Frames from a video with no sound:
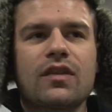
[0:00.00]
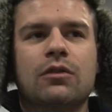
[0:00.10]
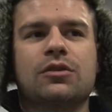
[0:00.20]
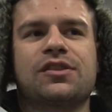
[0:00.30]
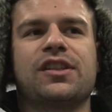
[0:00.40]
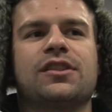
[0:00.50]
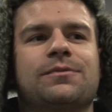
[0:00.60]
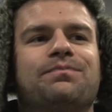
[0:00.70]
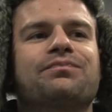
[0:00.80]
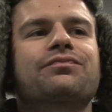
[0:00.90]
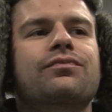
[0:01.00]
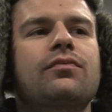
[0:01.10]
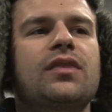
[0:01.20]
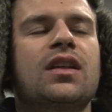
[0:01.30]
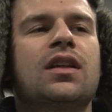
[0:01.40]
One of
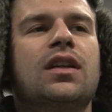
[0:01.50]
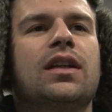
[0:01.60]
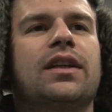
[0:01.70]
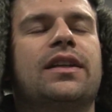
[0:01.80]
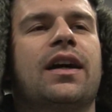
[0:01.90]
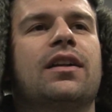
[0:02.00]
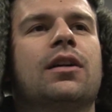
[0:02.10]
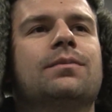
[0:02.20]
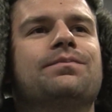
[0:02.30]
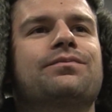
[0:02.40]
Got up,